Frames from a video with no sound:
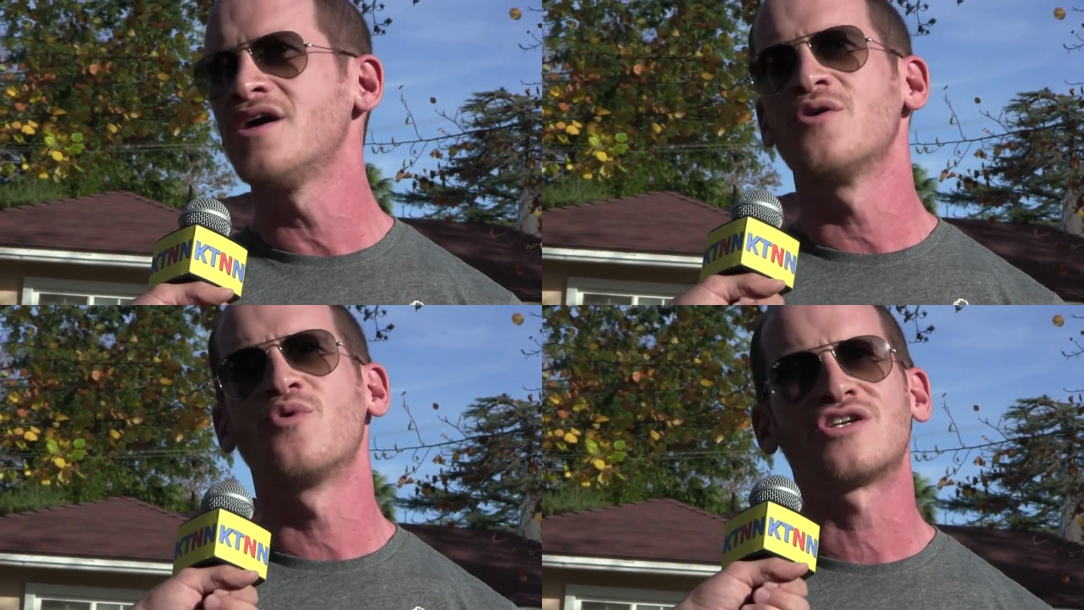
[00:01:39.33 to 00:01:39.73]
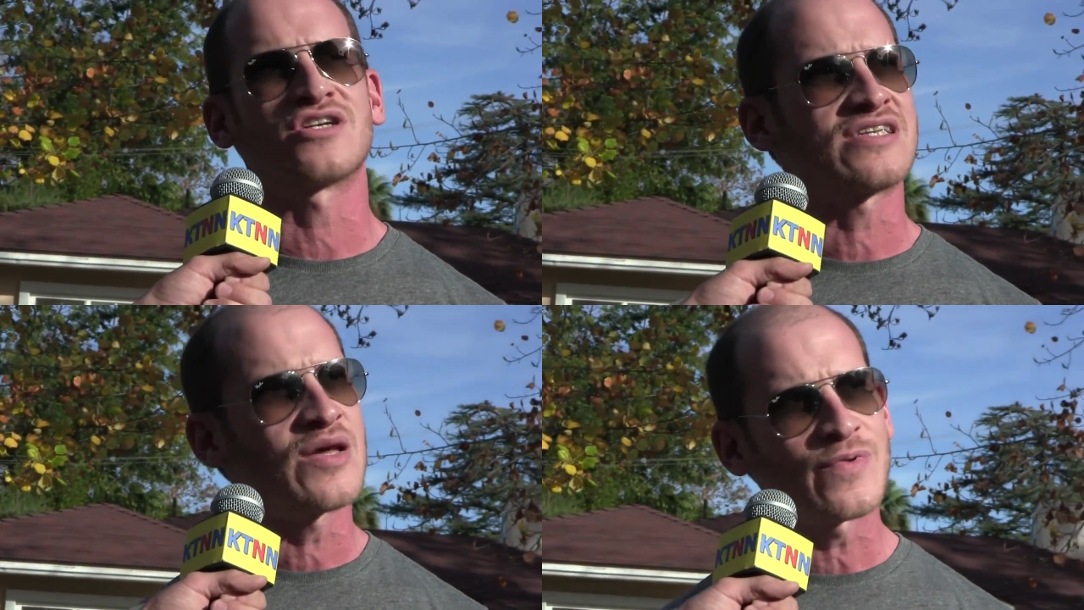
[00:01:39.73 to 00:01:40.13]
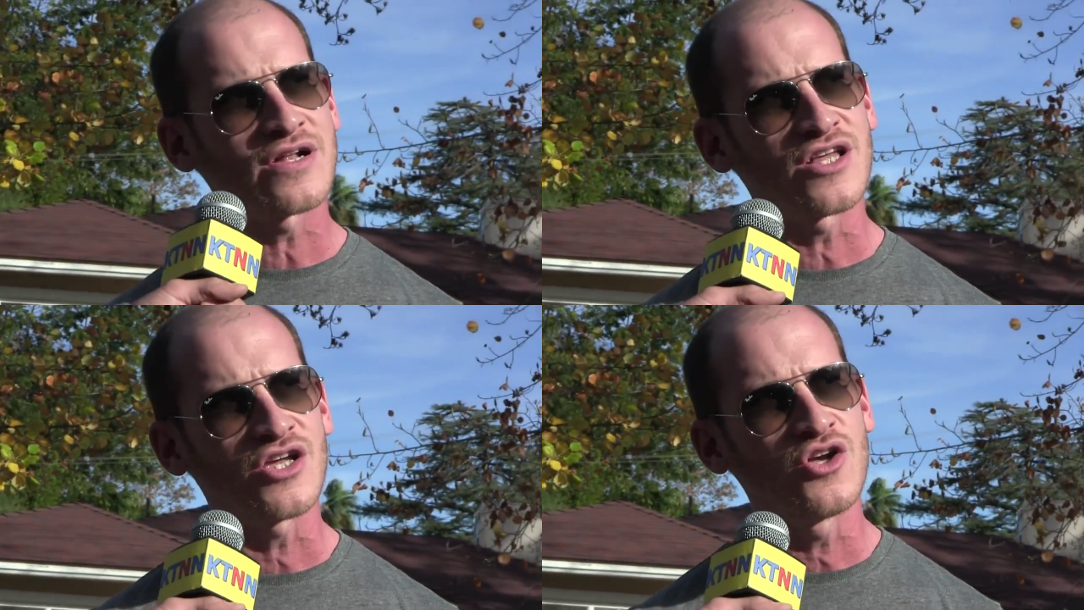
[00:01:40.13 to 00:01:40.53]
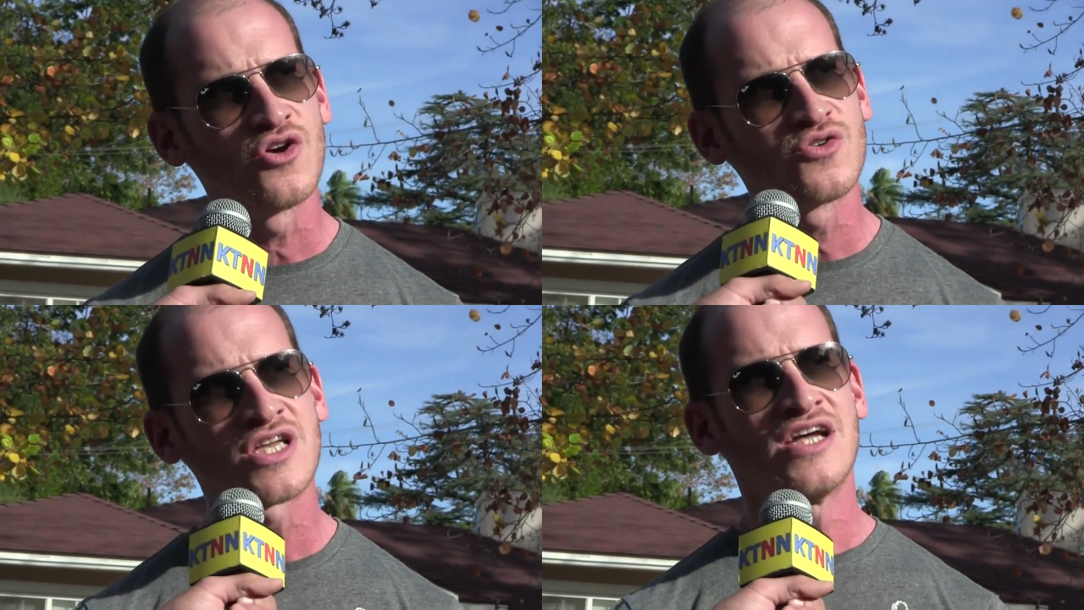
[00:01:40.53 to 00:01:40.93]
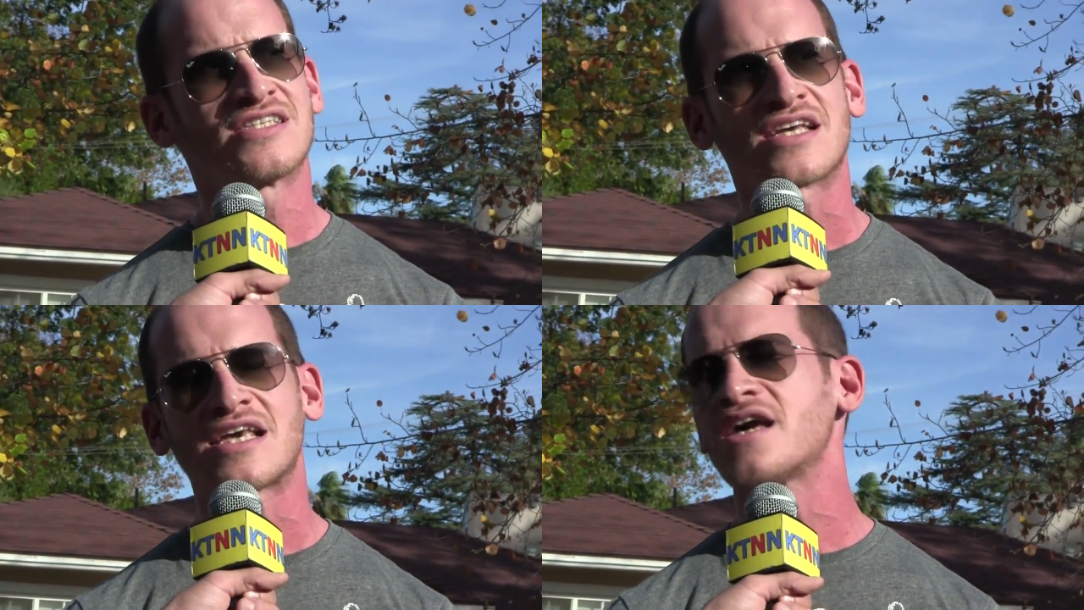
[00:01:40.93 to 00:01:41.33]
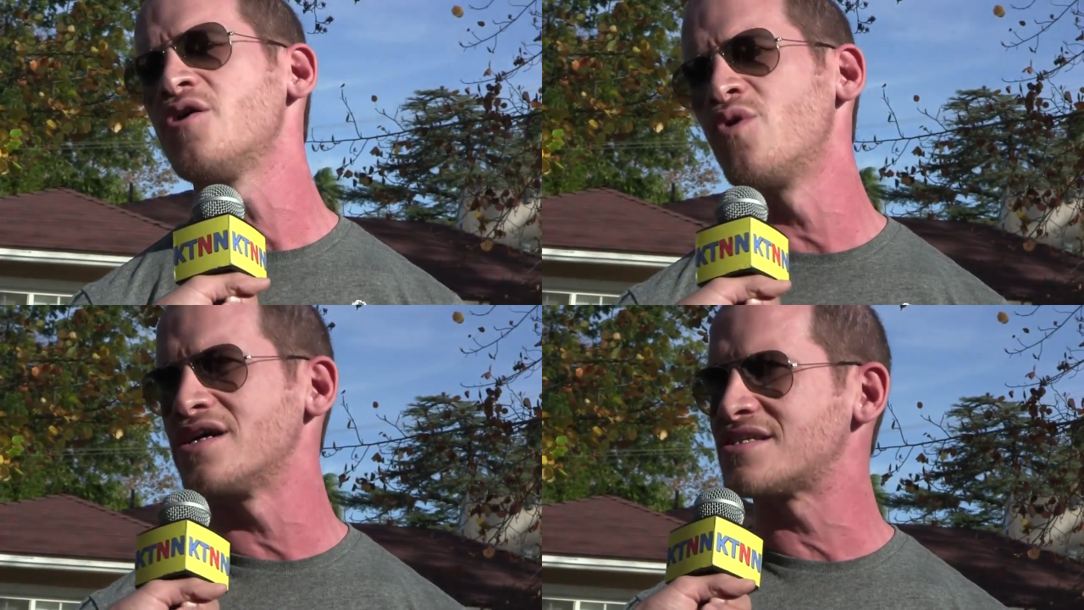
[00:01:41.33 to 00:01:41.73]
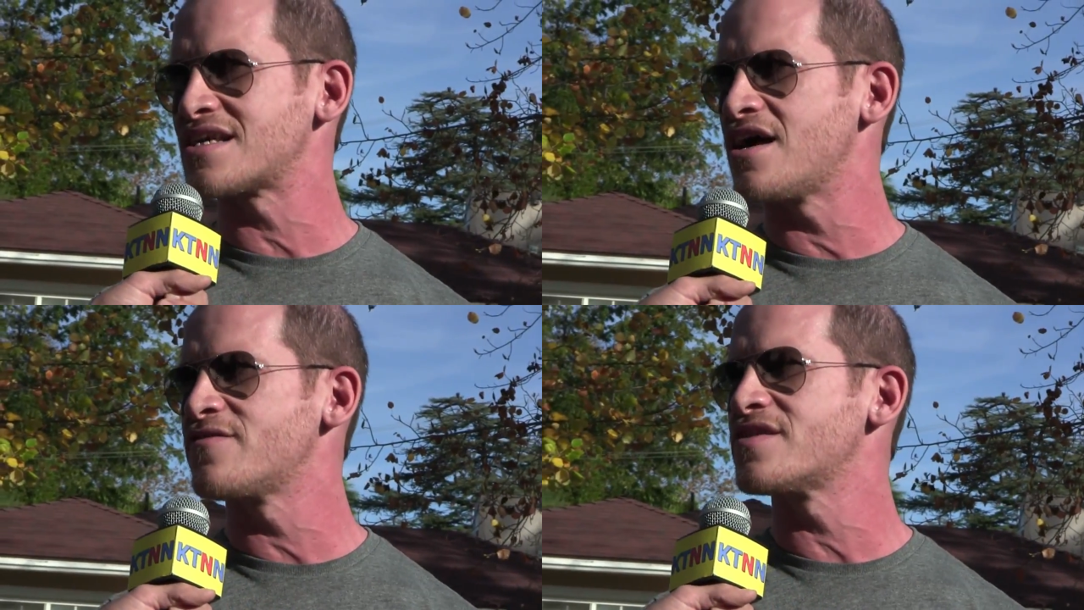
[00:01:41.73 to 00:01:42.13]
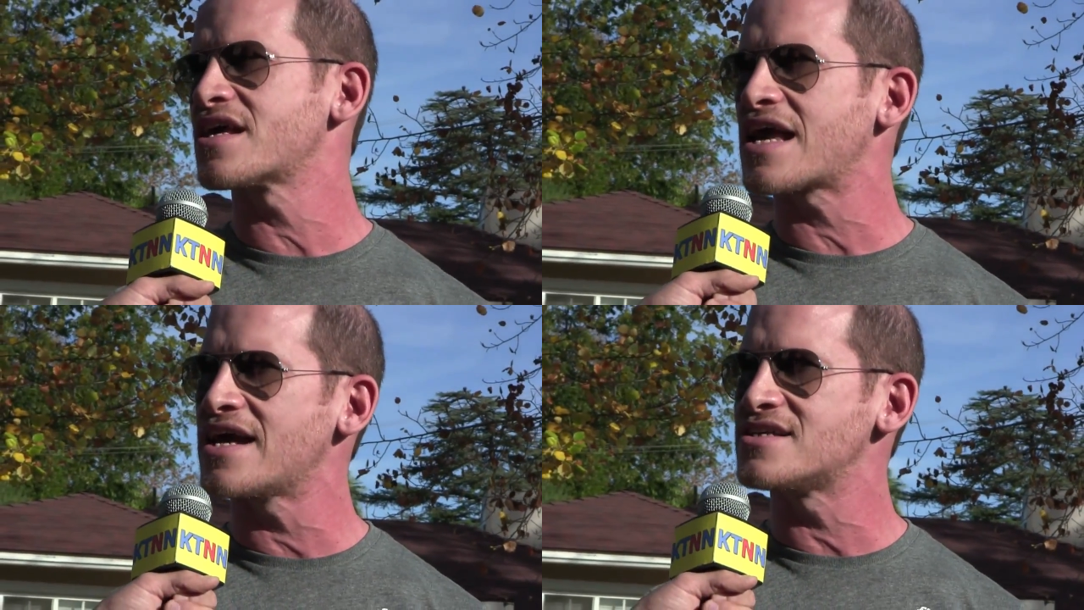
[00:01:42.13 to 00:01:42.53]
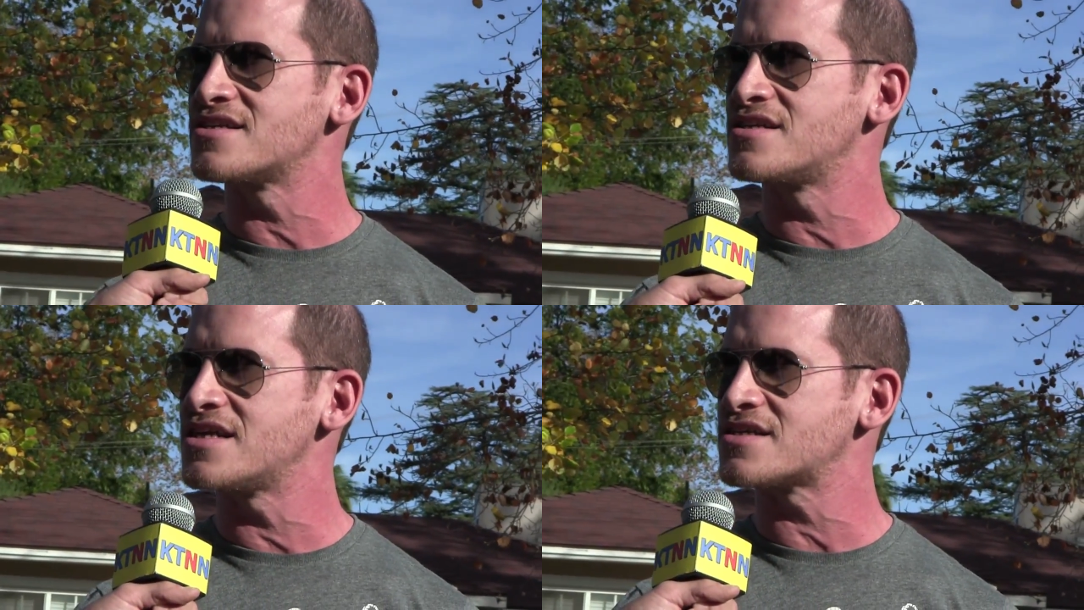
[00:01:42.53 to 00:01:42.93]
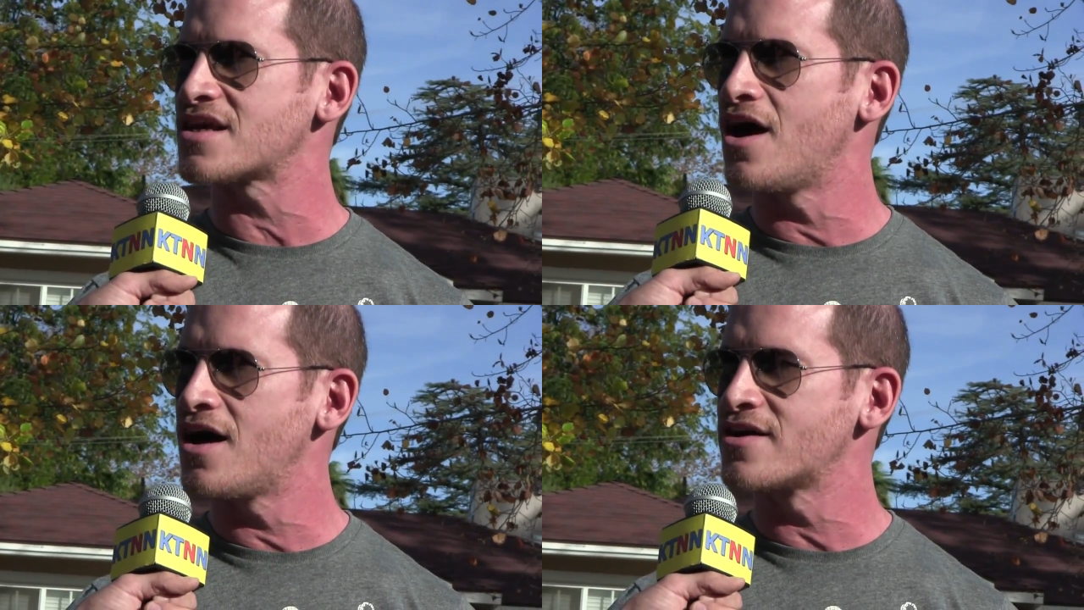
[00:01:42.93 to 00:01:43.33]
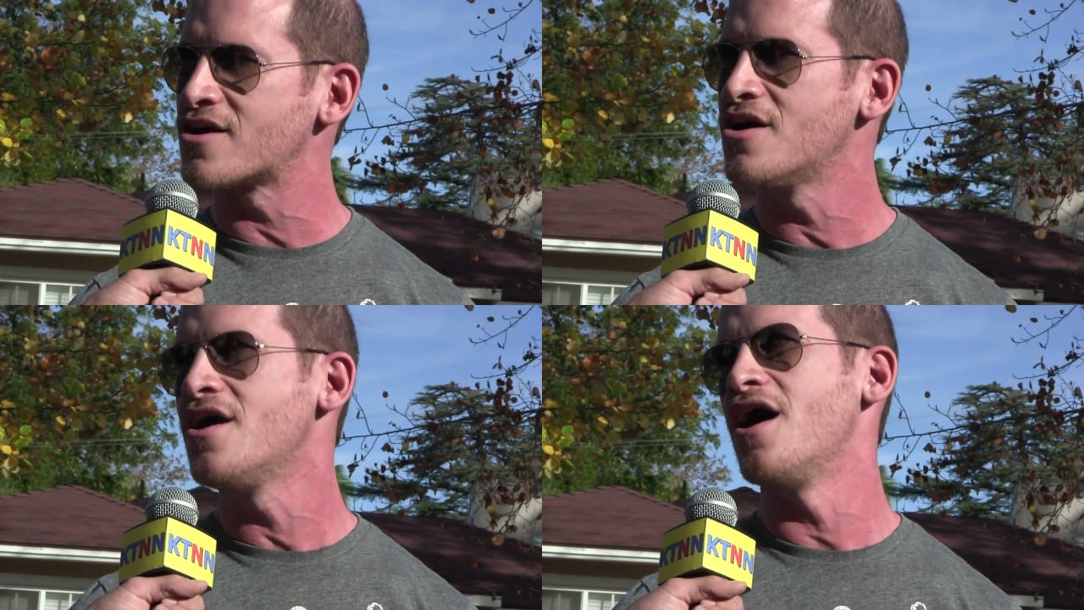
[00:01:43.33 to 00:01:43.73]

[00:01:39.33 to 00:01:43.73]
which is typically used to kill oneself in the case of dishonor